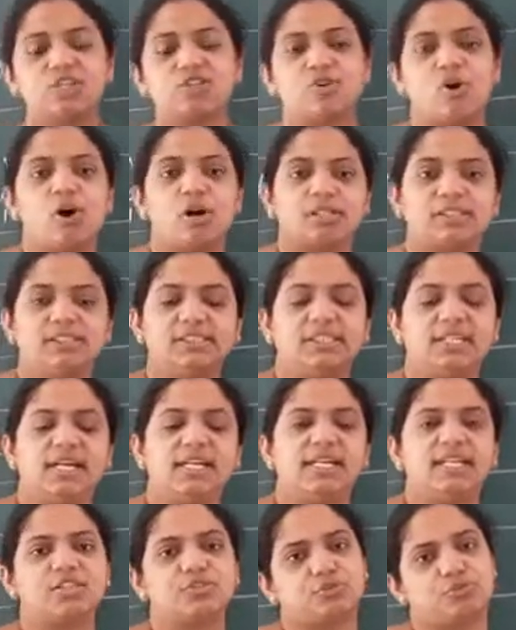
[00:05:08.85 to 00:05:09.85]
is
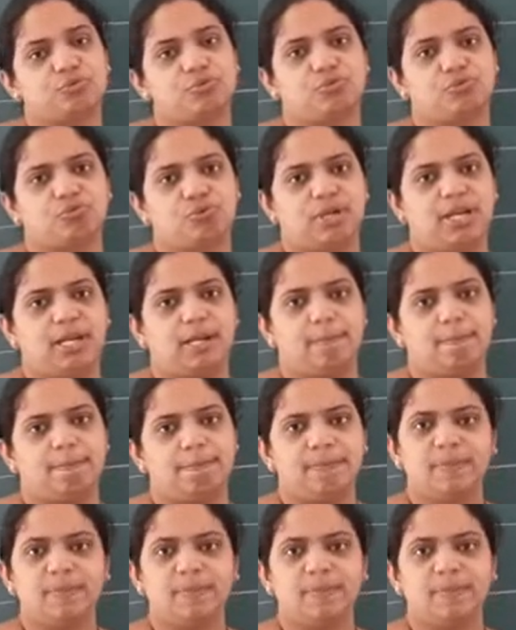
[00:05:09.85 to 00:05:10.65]
auxiliaries to trade.